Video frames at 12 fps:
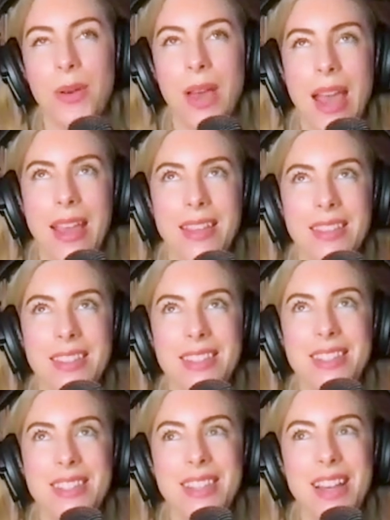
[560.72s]
Okay.
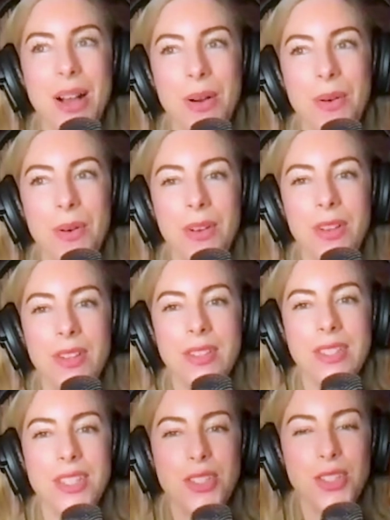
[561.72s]
So,
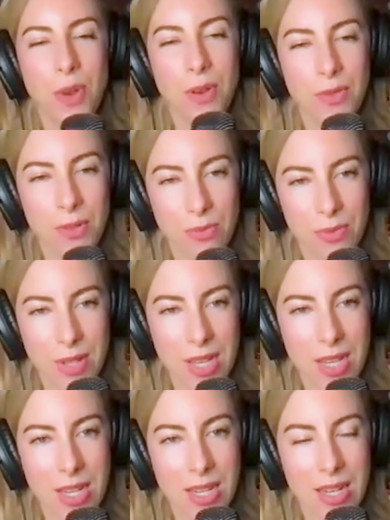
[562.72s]
did you ever
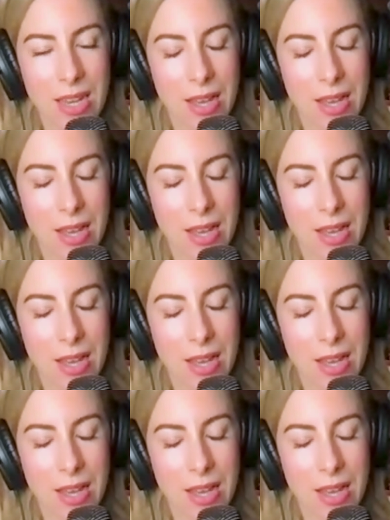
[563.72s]
read